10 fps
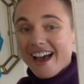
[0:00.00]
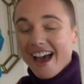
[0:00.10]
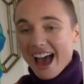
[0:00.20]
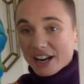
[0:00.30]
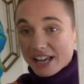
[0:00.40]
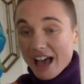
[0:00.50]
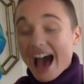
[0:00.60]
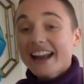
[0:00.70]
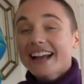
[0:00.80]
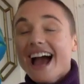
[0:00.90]
and
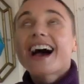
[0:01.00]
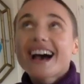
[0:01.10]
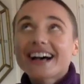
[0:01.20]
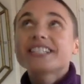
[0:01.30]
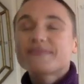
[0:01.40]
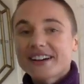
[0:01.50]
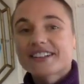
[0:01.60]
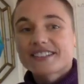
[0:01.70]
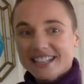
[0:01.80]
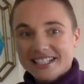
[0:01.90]
adding as much
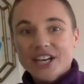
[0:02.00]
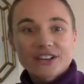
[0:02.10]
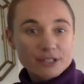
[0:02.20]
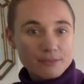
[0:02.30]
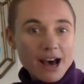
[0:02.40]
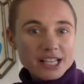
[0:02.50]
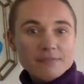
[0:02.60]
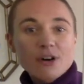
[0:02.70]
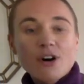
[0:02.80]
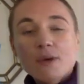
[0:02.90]
detail as
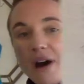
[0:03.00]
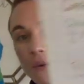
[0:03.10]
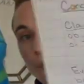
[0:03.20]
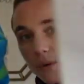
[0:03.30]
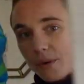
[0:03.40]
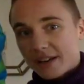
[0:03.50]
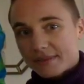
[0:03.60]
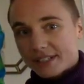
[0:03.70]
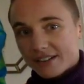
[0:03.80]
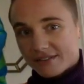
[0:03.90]
possible about what we
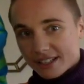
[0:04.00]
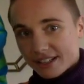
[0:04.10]
observed.